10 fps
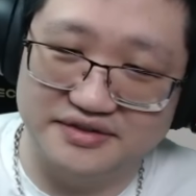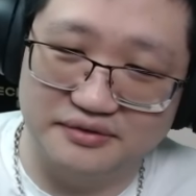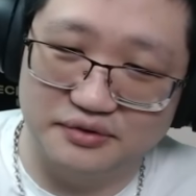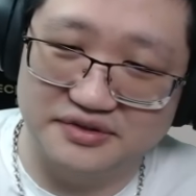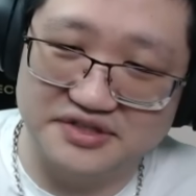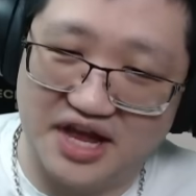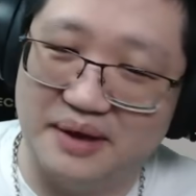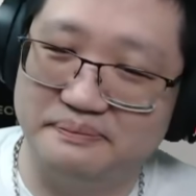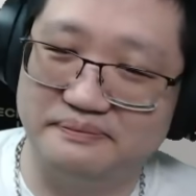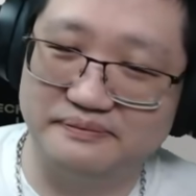or stop
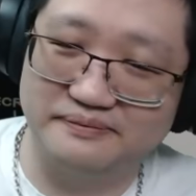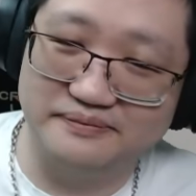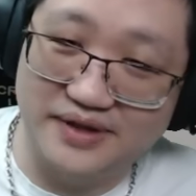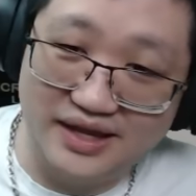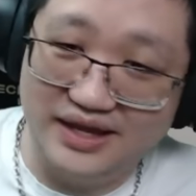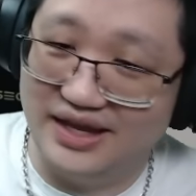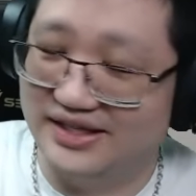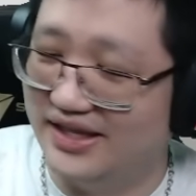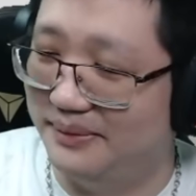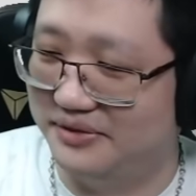in
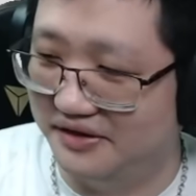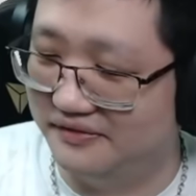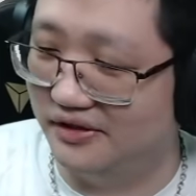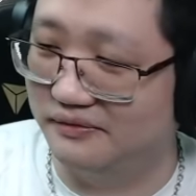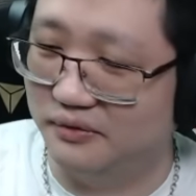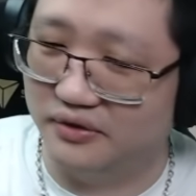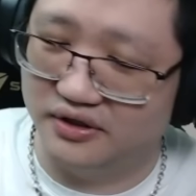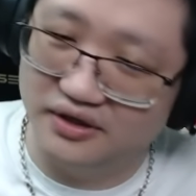game gifting for.